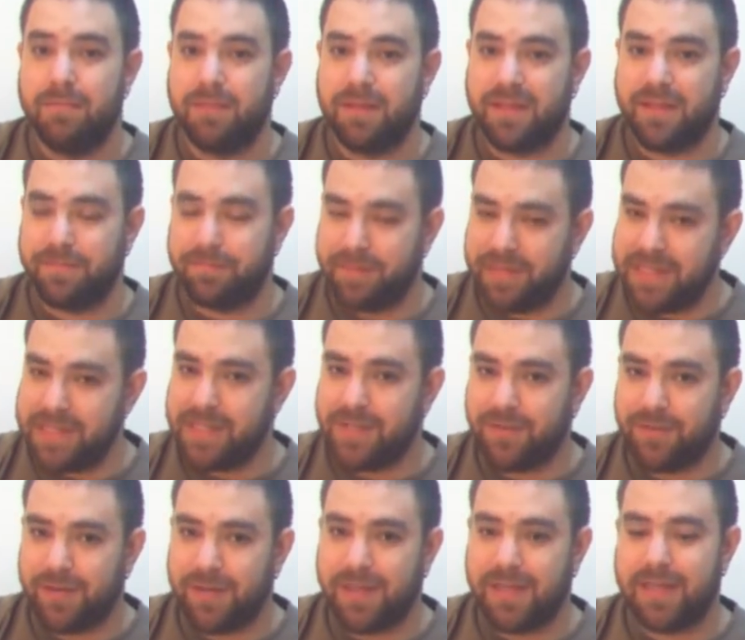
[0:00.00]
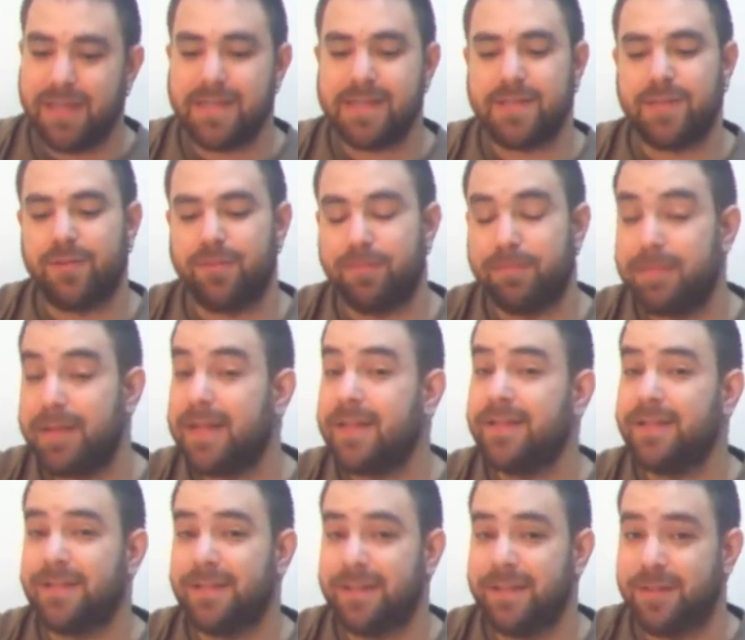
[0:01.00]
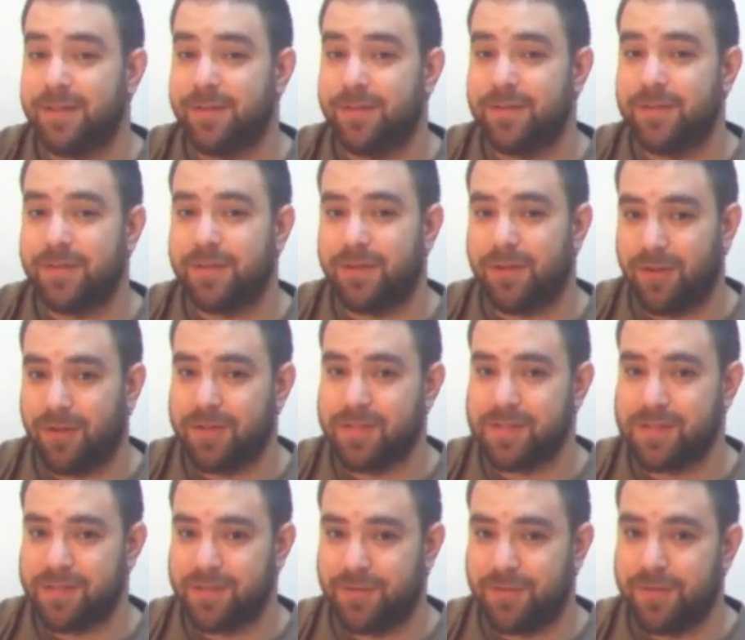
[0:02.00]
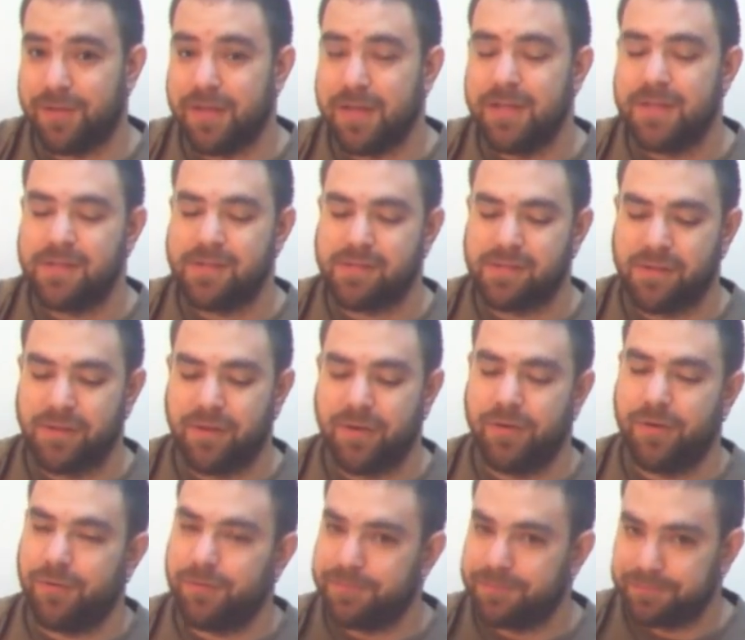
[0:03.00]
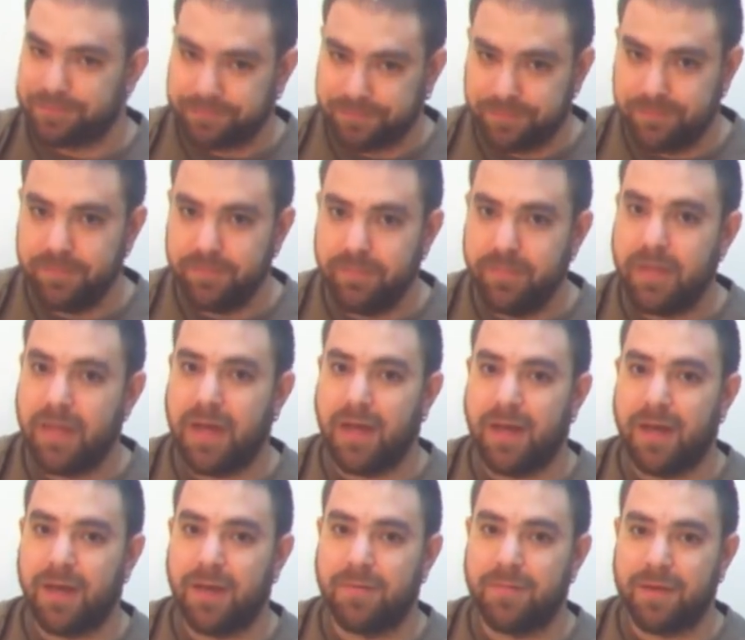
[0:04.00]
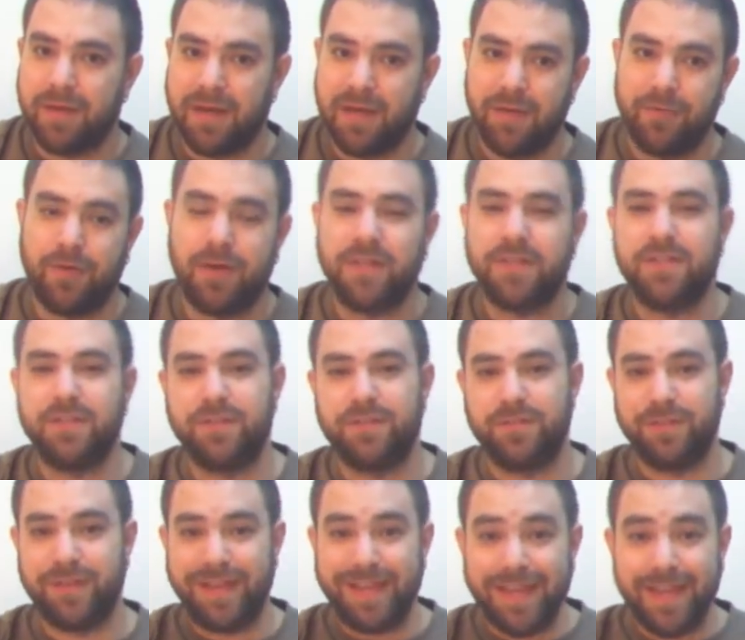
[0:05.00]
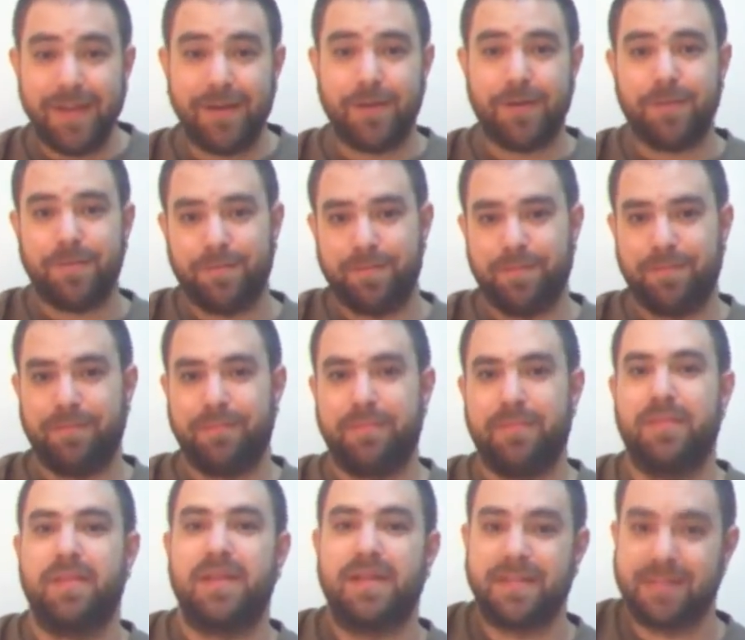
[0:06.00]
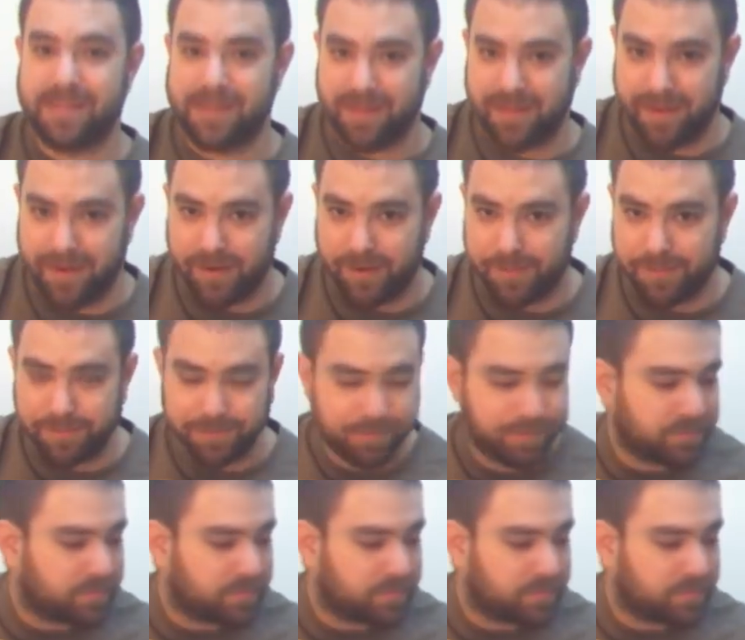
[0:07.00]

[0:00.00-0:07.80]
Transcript: But the B string is your melody note also, so um, I want you to hear that it's there.